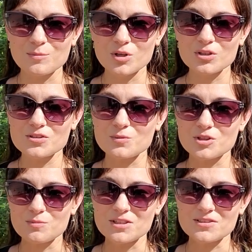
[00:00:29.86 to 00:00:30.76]
birds,
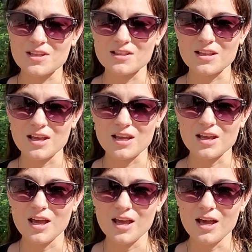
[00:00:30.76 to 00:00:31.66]
which means that they
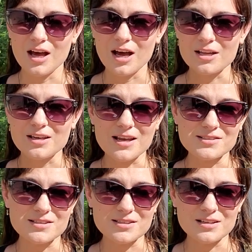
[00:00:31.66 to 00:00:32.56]

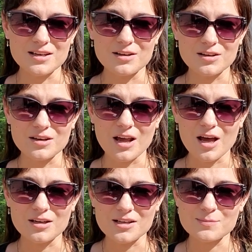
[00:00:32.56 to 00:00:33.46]
nest in
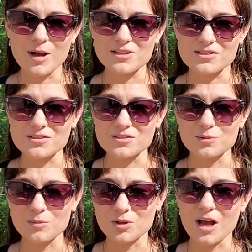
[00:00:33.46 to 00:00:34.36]
nest boxes
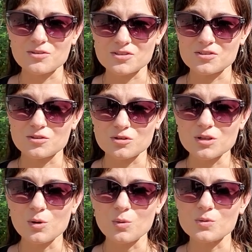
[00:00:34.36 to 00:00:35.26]
or birdhouses or
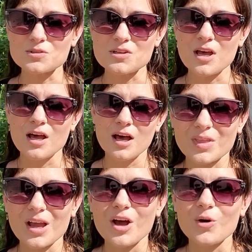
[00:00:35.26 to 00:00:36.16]
tree holes.
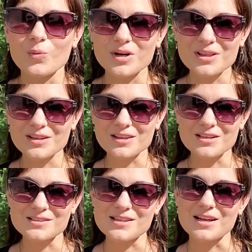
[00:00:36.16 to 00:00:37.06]
One of the
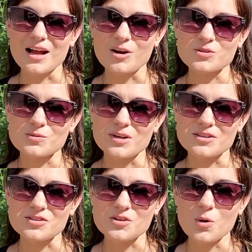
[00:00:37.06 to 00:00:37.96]
things that a house wren
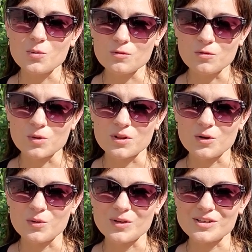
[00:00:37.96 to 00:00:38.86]
is known for
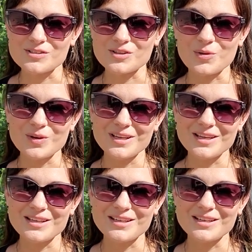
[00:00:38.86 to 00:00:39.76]
though is going
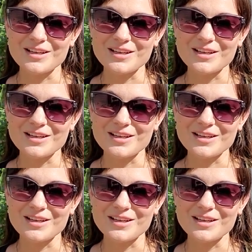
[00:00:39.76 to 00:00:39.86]
in,